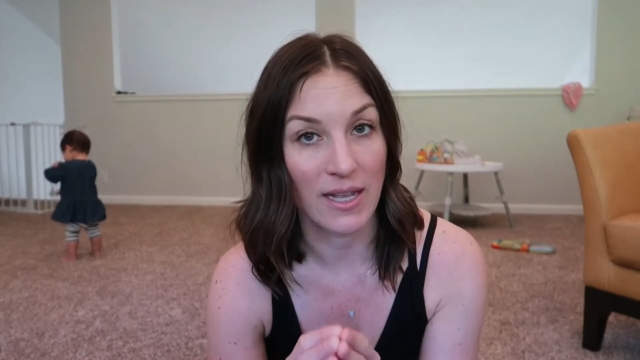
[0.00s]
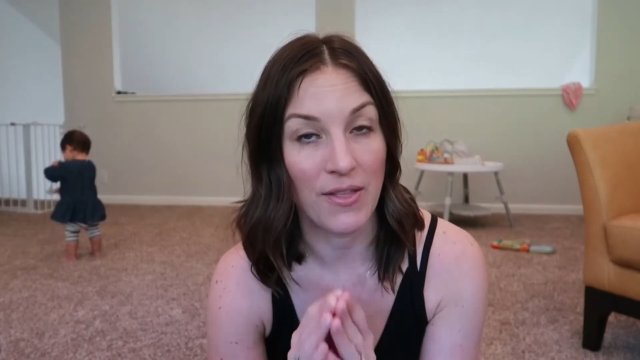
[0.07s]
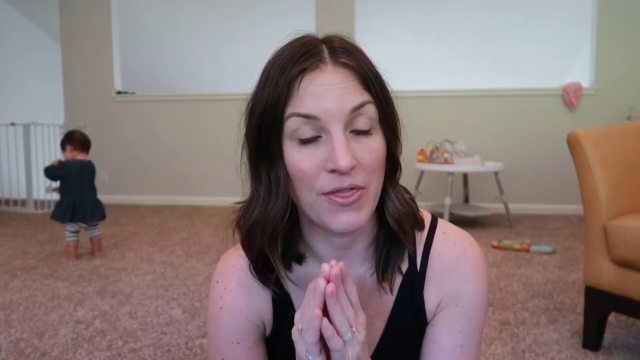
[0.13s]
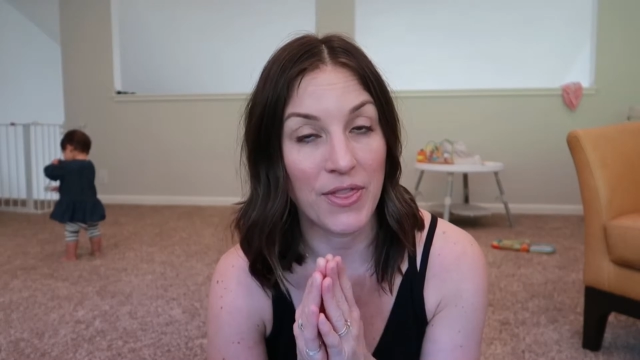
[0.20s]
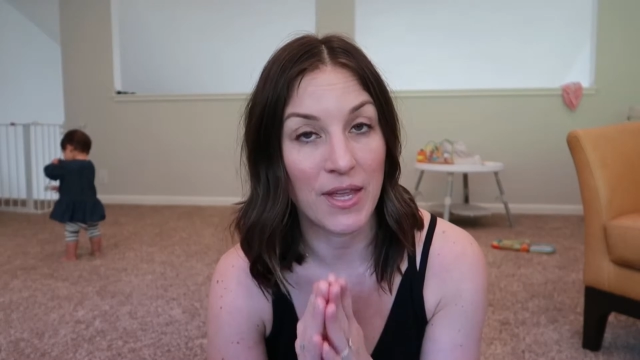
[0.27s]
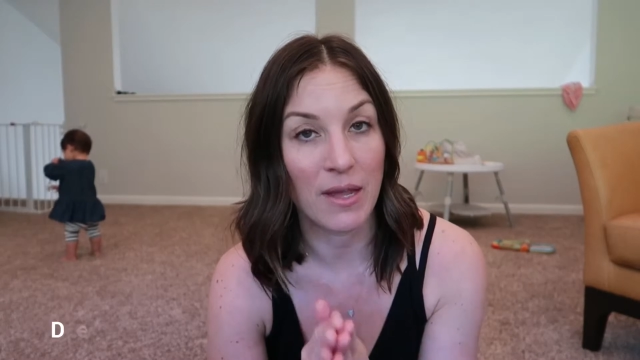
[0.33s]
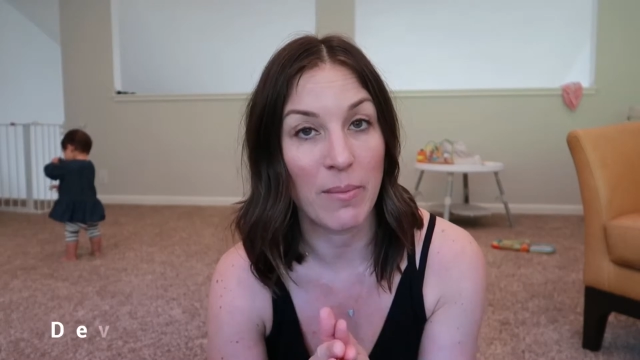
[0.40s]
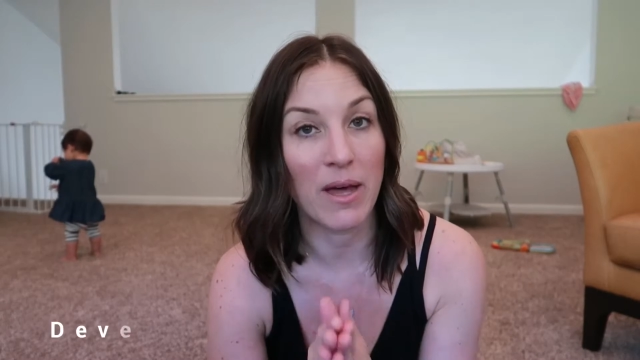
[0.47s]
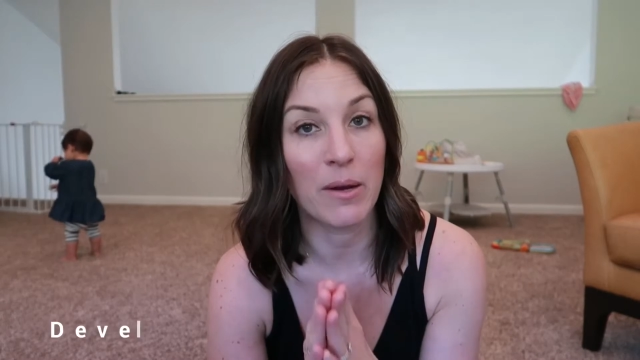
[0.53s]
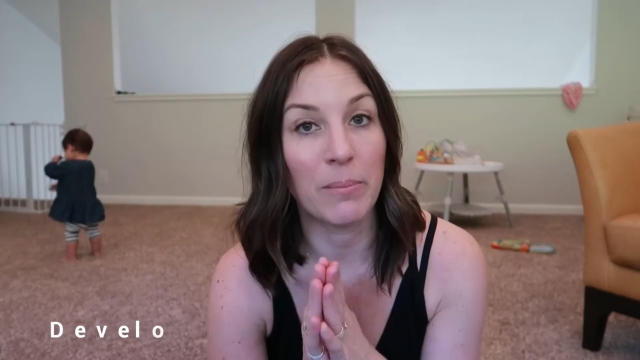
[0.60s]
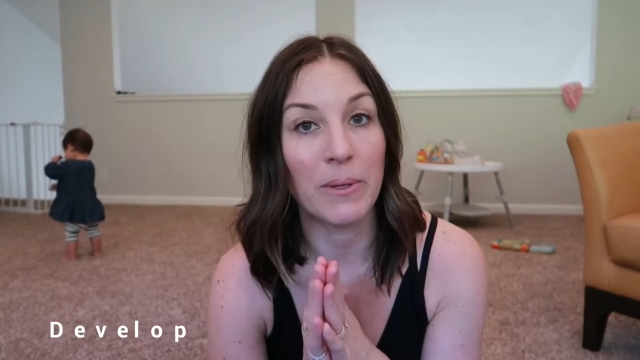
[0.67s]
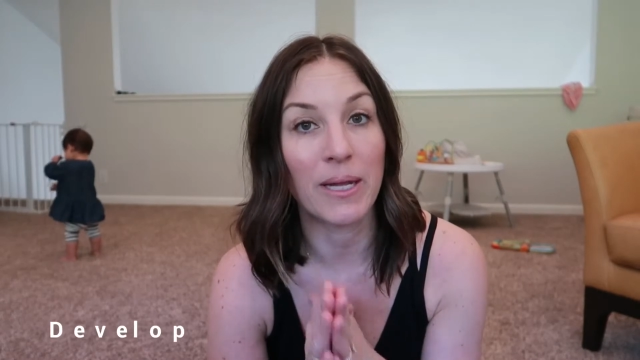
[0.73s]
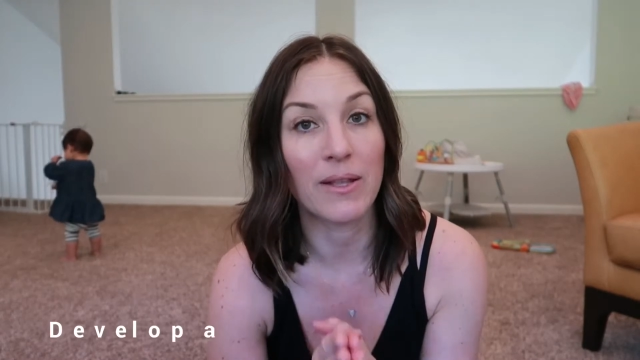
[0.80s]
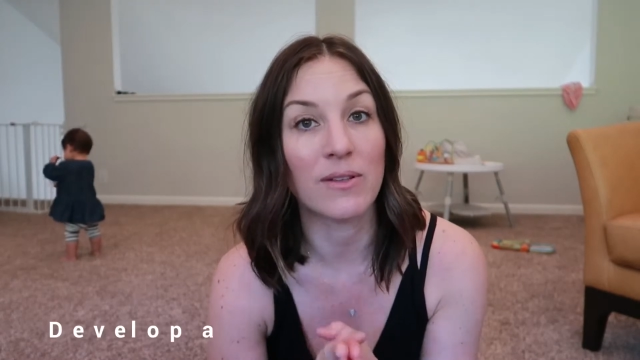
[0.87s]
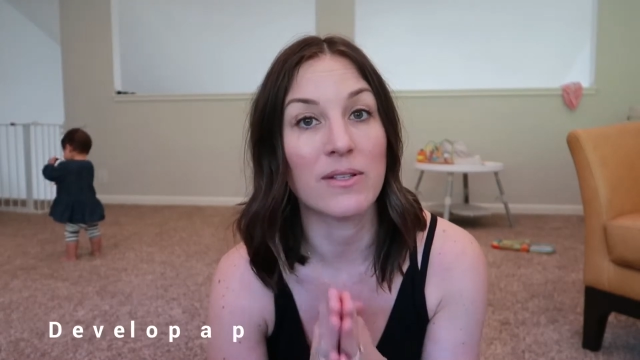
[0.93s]
and think about a
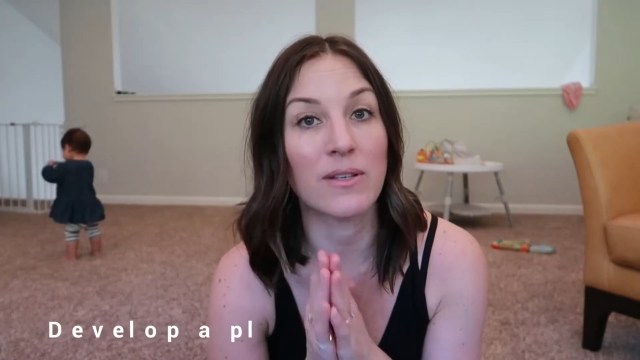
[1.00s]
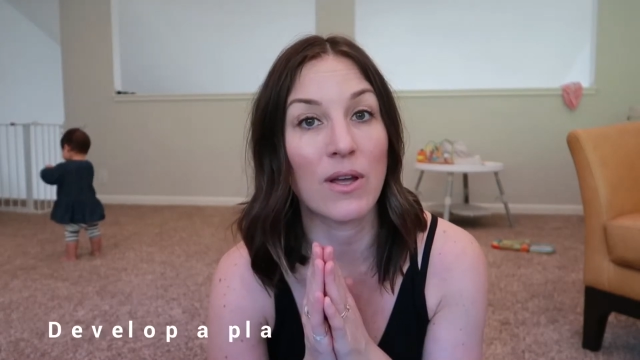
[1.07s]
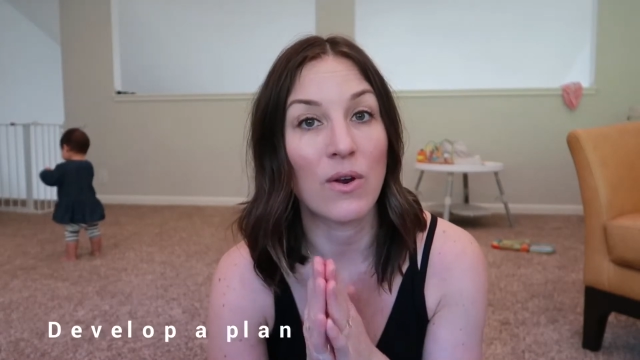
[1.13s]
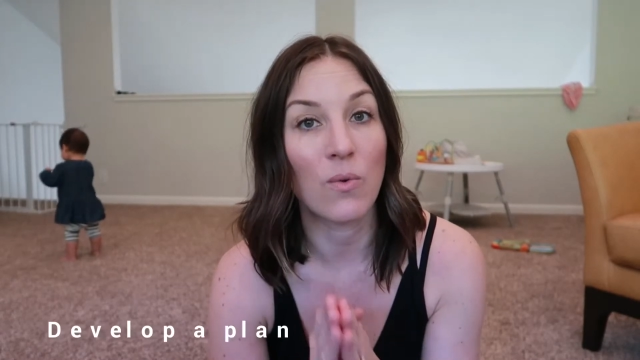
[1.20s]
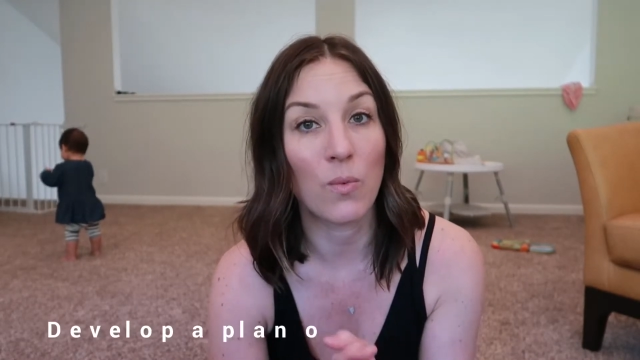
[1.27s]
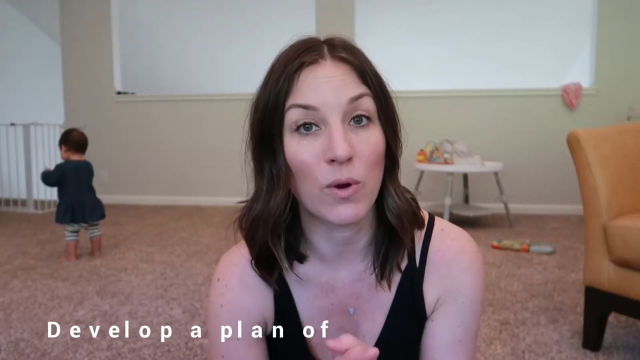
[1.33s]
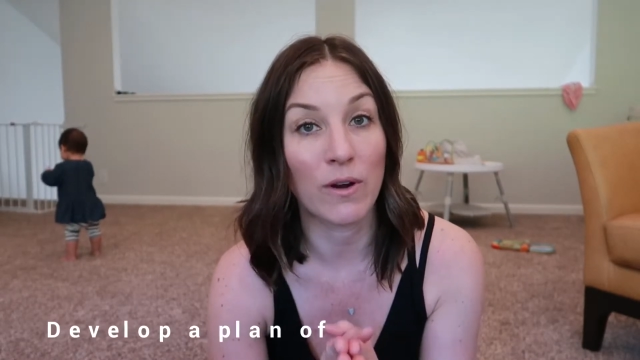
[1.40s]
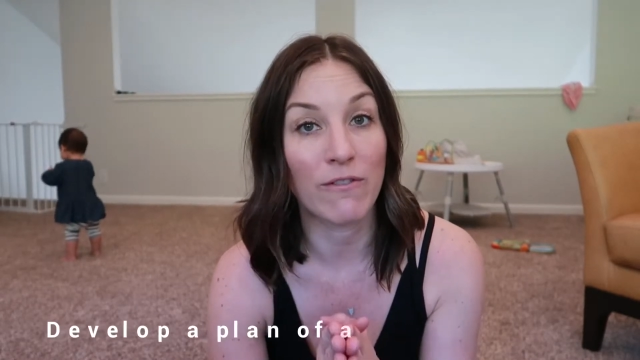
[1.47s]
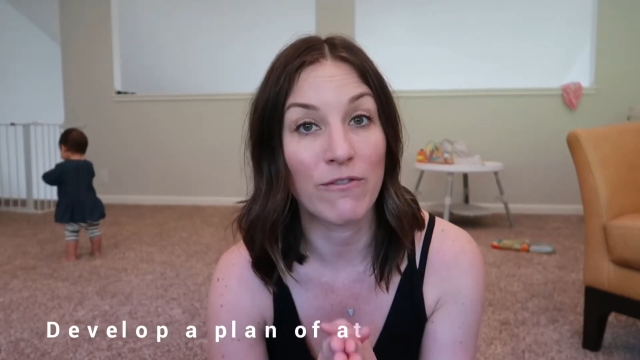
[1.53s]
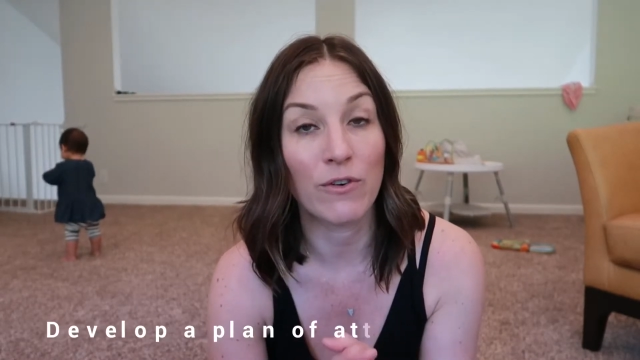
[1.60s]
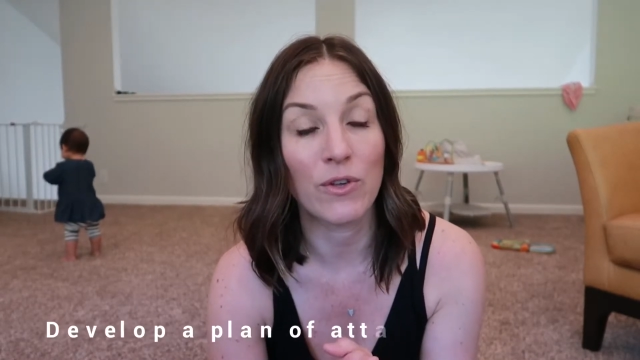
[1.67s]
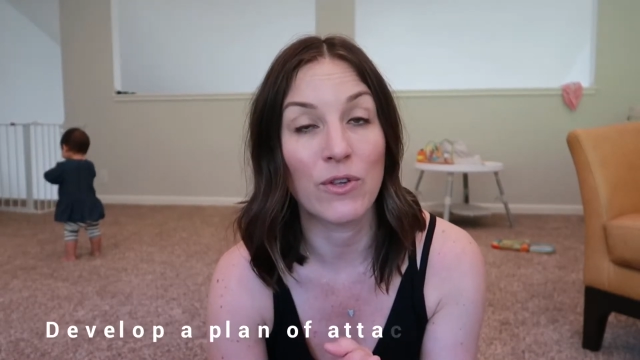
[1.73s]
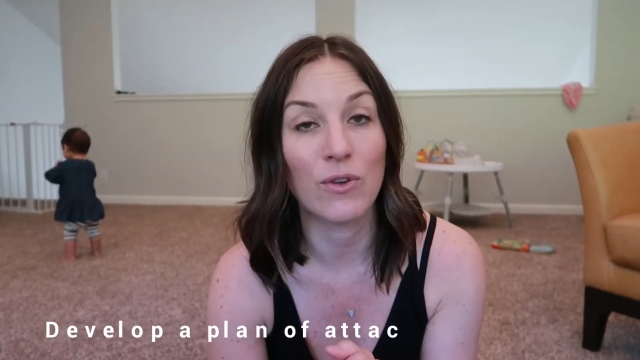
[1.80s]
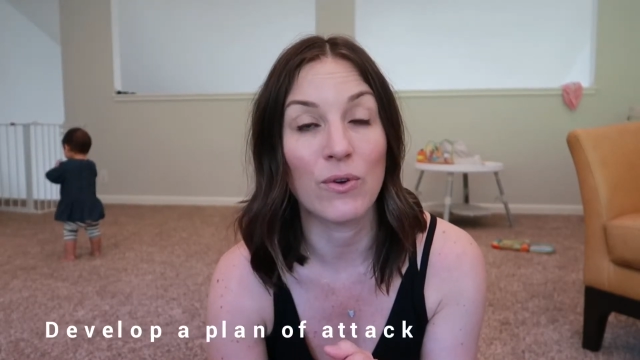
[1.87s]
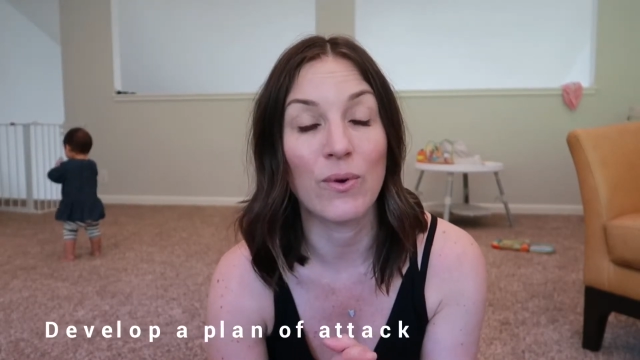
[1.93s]
plan that's gonna work
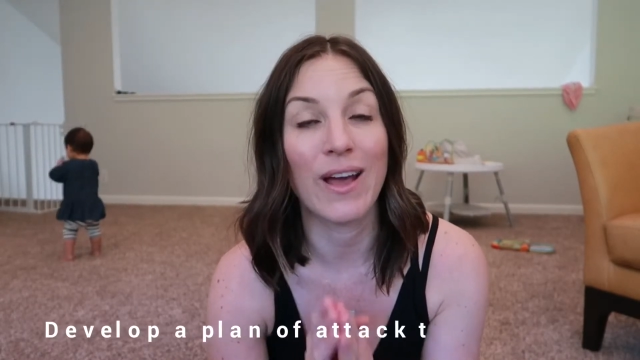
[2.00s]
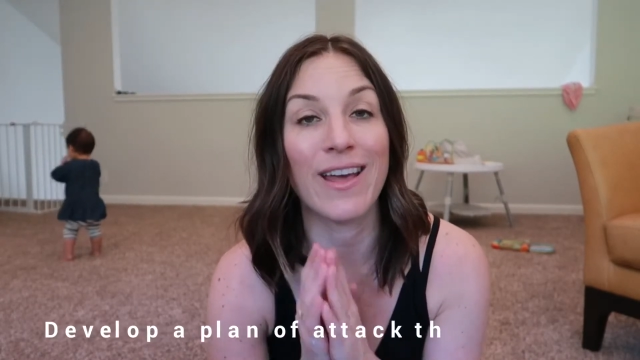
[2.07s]
for you,